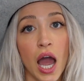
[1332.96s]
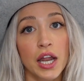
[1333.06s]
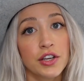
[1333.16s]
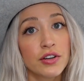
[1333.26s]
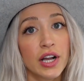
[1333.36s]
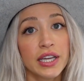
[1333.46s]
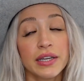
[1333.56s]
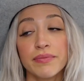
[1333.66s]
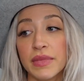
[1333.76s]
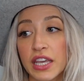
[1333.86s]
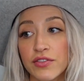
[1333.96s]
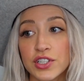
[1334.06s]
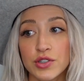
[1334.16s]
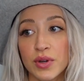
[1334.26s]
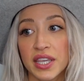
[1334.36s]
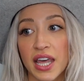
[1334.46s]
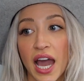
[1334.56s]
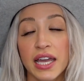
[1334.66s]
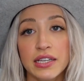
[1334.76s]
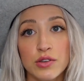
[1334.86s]
on your client. Even doing
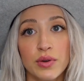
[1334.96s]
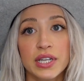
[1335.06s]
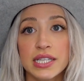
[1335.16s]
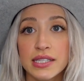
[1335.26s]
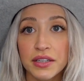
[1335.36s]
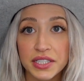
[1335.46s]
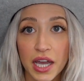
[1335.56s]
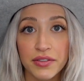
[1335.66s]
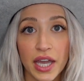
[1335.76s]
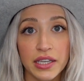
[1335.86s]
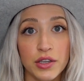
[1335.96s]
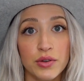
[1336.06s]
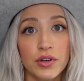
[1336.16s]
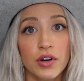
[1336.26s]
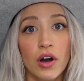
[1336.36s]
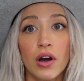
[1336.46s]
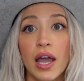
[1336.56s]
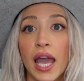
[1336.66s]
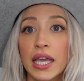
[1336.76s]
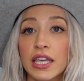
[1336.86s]
that is going to seal down that cuticle,
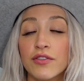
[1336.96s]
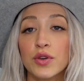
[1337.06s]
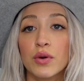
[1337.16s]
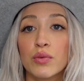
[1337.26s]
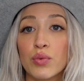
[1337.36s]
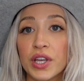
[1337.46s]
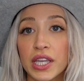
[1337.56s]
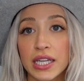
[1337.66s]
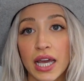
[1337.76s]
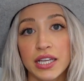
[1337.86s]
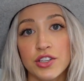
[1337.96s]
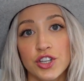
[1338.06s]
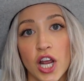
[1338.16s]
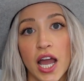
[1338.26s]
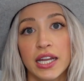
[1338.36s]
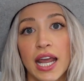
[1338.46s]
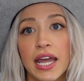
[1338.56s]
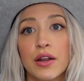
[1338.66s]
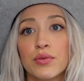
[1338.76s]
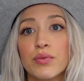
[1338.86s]
give you a really nice shine
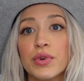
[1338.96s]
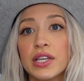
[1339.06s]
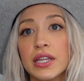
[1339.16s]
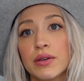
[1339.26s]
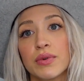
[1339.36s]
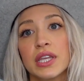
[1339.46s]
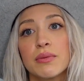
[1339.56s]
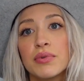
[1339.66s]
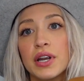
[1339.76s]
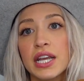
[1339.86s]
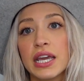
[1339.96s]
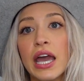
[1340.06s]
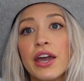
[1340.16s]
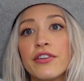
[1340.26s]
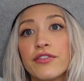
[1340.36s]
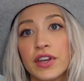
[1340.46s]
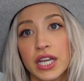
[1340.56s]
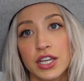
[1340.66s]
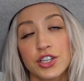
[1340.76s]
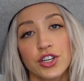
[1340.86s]
and a really, really pretty
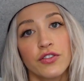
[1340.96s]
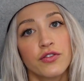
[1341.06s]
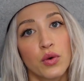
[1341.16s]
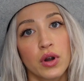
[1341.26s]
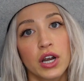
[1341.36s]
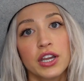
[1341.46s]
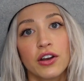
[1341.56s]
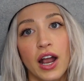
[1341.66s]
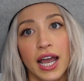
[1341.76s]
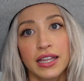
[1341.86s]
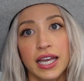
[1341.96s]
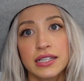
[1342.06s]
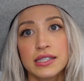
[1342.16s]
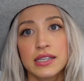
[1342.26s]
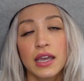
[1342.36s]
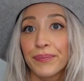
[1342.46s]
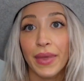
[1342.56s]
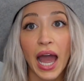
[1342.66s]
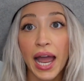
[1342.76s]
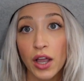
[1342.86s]
finish for your highlights.
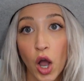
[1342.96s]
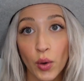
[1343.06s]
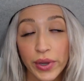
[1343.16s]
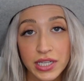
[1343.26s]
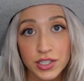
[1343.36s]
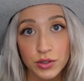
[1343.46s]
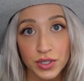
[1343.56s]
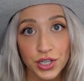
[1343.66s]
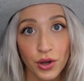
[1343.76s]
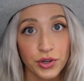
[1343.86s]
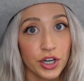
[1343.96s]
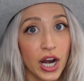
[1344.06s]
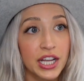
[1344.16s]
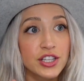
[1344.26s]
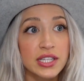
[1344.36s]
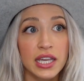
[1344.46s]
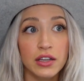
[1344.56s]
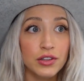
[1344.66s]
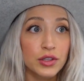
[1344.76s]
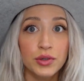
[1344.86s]
I always do a toner, I just
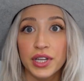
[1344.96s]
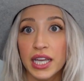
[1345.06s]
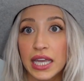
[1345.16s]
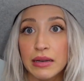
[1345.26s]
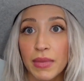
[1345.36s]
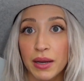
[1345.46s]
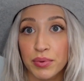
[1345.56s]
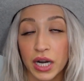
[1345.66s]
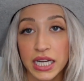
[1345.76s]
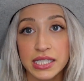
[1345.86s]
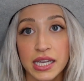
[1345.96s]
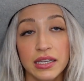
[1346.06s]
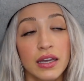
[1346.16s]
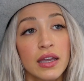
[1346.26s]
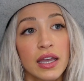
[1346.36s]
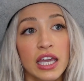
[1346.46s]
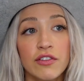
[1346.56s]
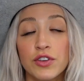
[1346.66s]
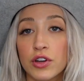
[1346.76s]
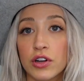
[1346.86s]
include it in my pricing. If
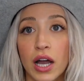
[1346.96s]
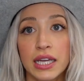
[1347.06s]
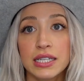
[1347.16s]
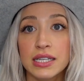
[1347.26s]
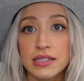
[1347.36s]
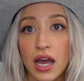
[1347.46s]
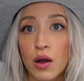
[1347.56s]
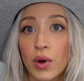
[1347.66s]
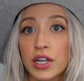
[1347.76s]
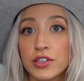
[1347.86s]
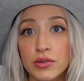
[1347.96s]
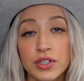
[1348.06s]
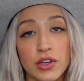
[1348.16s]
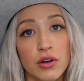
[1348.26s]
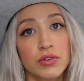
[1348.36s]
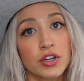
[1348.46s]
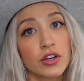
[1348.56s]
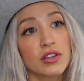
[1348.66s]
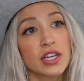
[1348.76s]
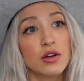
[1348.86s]
your client does not want to do a toner,
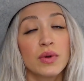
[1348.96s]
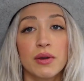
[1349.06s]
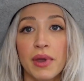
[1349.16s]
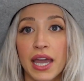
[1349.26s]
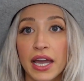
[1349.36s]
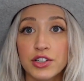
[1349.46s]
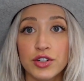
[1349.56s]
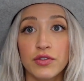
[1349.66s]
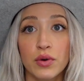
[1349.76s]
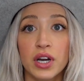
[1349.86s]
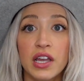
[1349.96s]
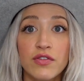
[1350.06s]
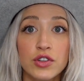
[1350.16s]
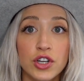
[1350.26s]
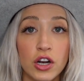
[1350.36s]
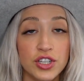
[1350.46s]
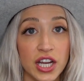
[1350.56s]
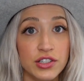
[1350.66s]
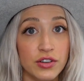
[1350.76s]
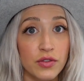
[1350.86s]
or they don't want to pay extra for it, if you charge
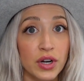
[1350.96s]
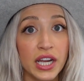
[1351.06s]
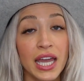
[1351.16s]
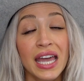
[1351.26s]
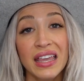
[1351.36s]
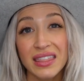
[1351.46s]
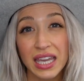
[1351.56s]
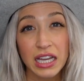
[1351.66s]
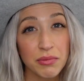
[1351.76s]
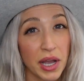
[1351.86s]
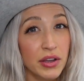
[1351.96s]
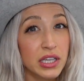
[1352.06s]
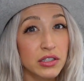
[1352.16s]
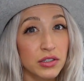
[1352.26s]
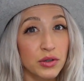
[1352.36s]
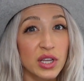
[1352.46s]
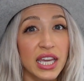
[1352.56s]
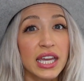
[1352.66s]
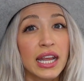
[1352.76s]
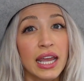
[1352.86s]
extra for it, think about including
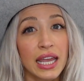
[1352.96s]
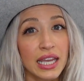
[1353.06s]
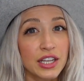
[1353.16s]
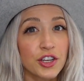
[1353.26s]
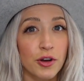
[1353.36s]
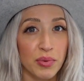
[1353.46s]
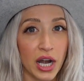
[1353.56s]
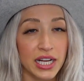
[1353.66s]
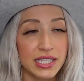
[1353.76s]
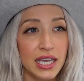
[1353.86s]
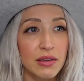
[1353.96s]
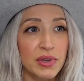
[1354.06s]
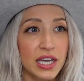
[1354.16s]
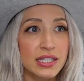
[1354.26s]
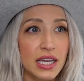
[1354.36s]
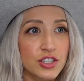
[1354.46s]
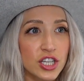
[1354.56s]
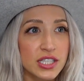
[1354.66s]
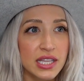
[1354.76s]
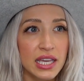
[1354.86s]
it in your pricing, because I
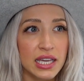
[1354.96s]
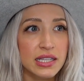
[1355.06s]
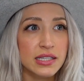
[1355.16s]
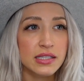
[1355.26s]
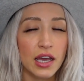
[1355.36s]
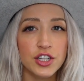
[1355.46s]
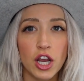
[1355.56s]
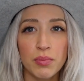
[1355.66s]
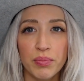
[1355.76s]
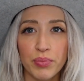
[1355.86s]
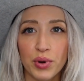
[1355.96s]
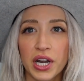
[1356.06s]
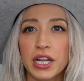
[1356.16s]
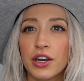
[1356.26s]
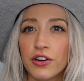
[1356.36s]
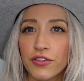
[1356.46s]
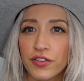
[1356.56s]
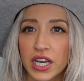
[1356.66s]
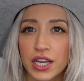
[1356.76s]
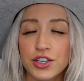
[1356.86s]
just think it's such a prettier
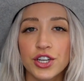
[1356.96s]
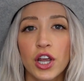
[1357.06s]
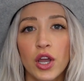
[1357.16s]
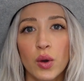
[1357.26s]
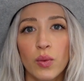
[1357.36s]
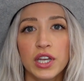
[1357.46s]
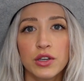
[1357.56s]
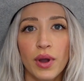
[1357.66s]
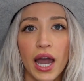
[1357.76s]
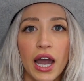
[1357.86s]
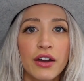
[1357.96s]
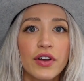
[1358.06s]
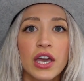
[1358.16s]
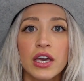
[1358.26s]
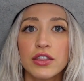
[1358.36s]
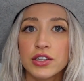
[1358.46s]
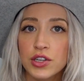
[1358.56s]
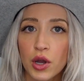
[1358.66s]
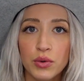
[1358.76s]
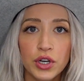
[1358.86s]
finish when you have the
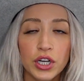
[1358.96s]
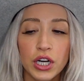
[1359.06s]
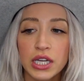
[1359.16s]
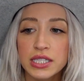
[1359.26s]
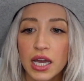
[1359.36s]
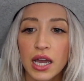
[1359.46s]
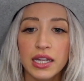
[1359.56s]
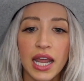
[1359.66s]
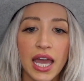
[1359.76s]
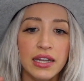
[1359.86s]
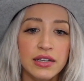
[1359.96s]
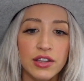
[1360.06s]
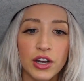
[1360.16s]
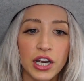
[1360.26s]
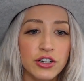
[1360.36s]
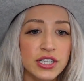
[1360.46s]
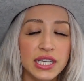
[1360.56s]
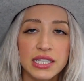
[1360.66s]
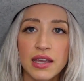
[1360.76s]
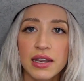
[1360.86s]
toner done and their hair just
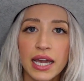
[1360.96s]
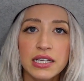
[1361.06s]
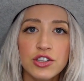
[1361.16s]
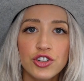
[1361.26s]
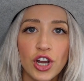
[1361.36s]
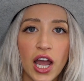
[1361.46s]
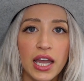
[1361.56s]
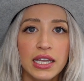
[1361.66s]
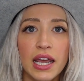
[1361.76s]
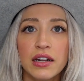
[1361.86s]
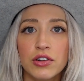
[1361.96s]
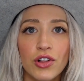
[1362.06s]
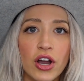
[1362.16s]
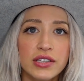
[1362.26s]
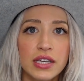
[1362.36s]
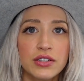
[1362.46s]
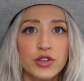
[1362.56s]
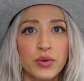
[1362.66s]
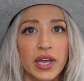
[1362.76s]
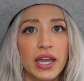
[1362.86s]
gets a nice shine and glossing
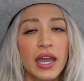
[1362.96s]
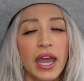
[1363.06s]
to it,